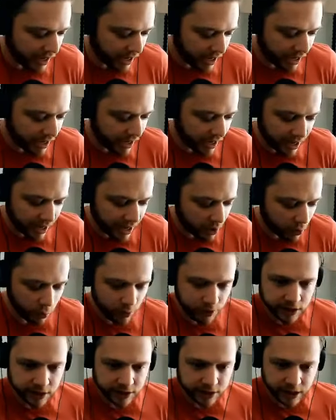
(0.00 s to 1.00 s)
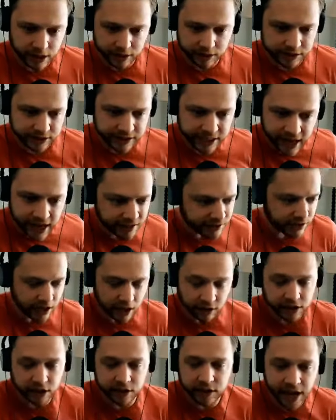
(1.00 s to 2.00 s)
how we get guests.
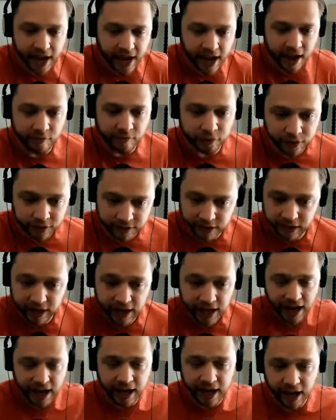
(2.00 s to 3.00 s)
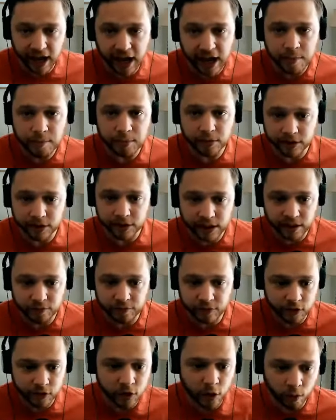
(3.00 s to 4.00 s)
I'll tell yeah. you everything. And I believe
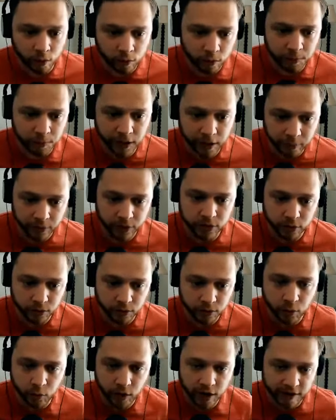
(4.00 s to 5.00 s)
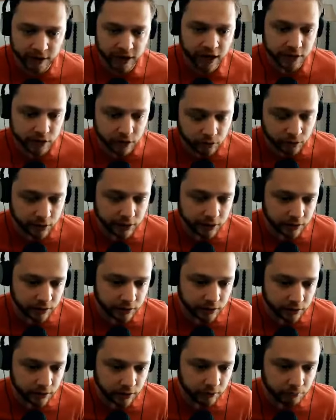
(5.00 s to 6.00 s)
that no one will be able to do it the way that I do it
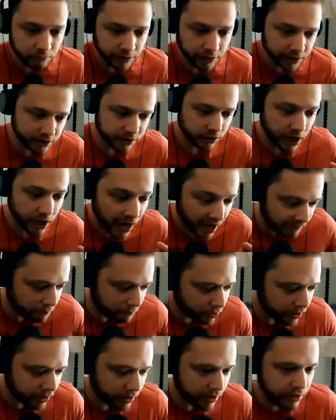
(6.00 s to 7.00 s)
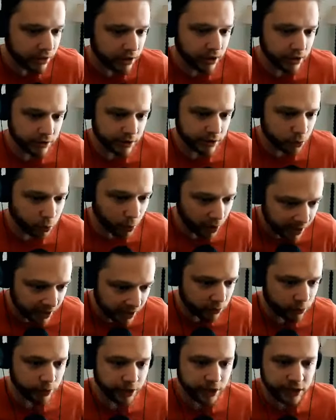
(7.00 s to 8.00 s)
because there, I've put in the sweat
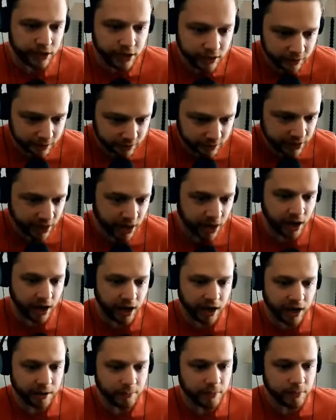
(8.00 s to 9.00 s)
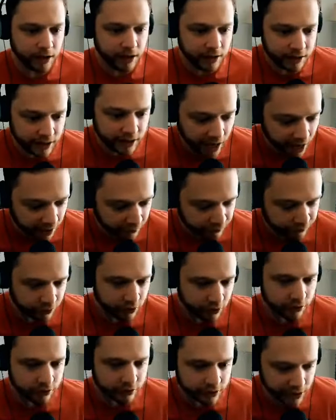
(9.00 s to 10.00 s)
equity, the time, the
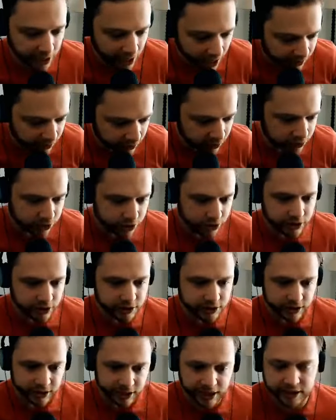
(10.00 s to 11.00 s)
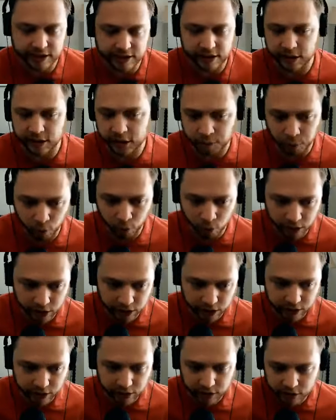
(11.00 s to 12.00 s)
effort, the energy to get to this point.
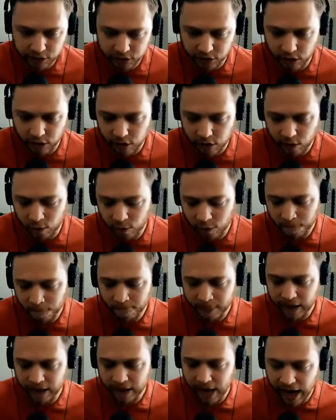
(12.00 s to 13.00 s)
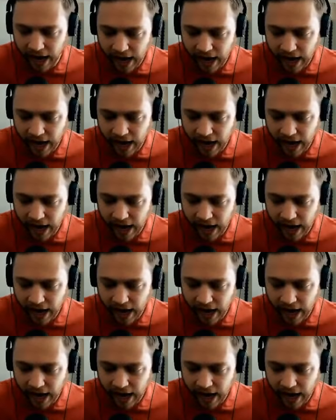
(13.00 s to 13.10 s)
So right.